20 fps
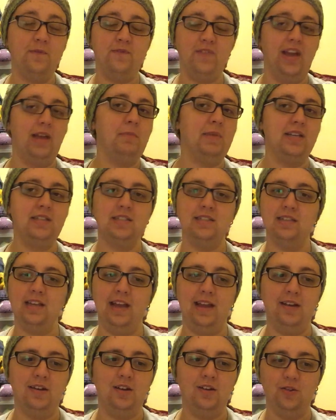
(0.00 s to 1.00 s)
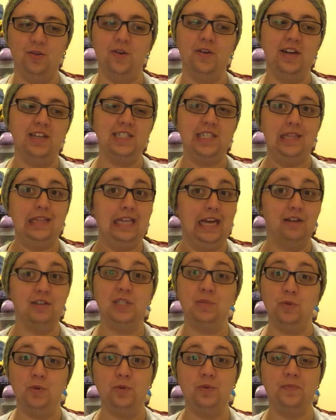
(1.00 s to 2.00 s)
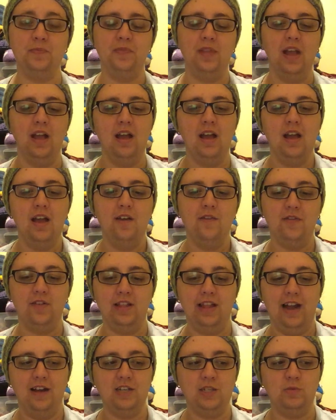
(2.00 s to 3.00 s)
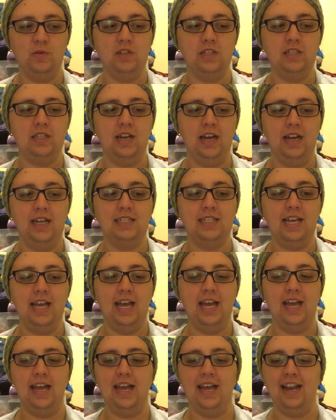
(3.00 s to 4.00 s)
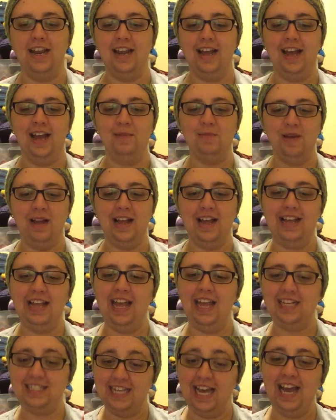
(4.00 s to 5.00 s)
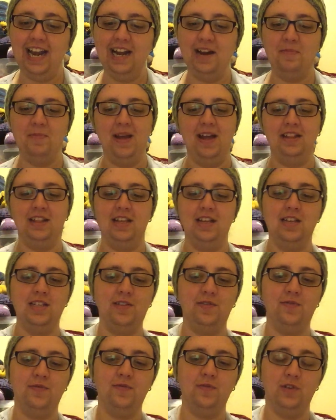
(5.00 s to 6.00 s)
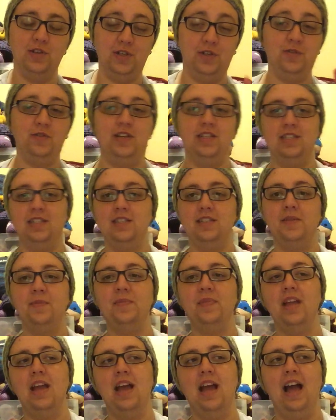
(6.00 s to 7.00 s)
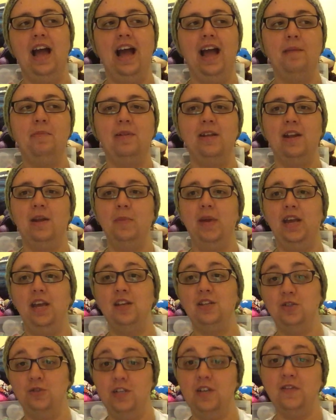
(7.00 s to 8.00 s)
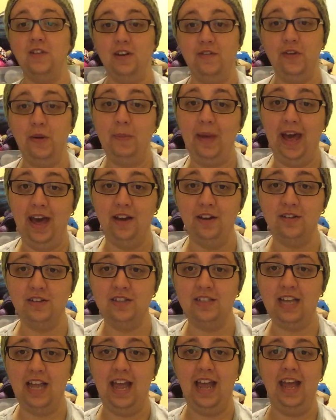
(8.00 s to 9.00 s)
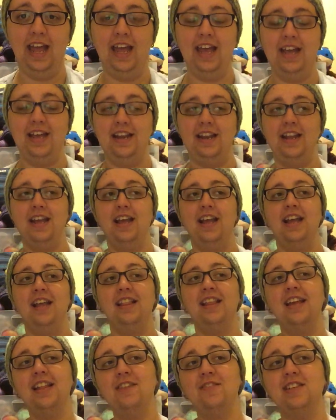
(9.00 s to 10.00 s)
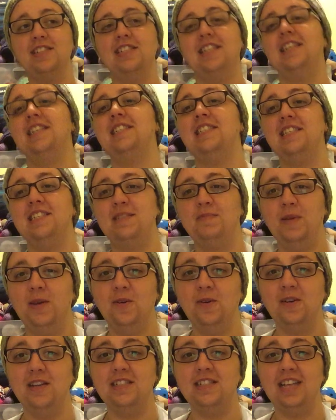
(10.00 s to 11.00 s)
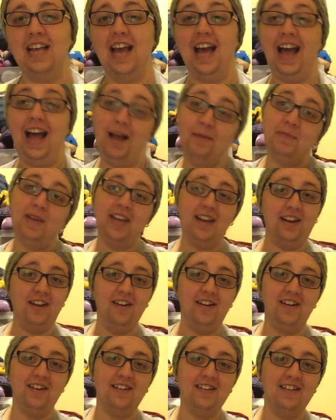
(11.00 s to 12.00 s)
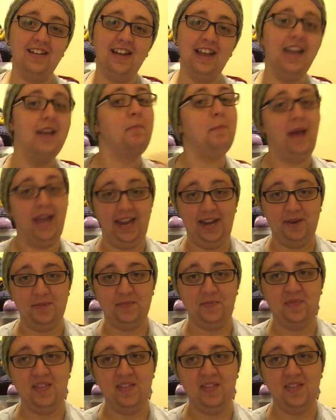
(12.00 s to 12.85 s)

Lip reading: famous and glorious Lara Smoot for Lara Smoot Designs. And I'm excited about this for 2 reasons. I plan on making 2 different of her patterns. And the other reason is because I'm meeting her in May.